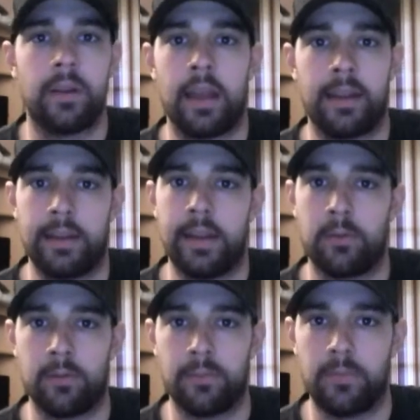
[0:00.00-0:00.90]
I could get
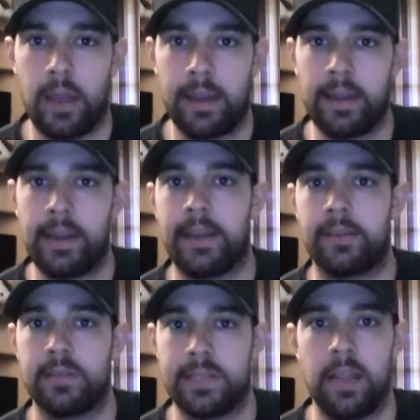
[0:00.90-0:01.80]
I could get
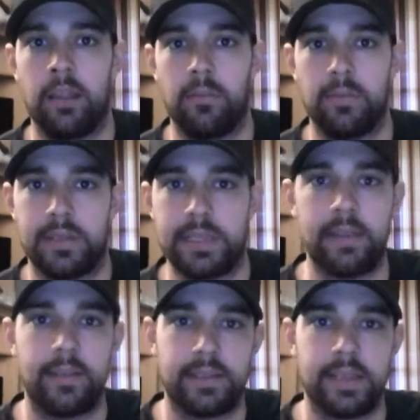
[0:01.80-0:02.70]
sell
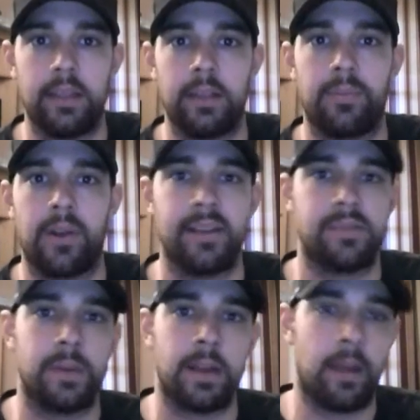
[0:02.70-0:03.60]
set the selling price,
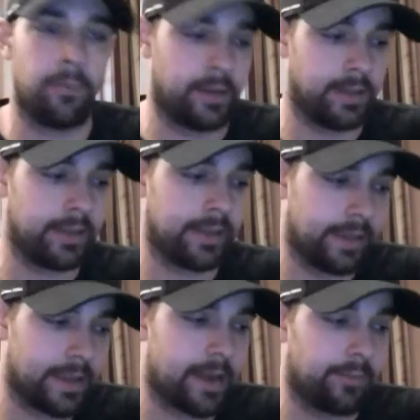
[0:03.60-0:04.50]
but I wanted to
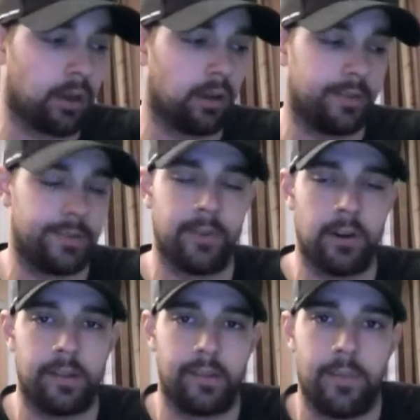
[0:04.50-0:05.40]
get them all as
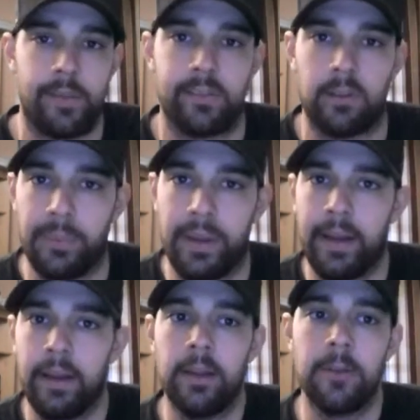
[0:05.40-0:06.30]
far as MSRP.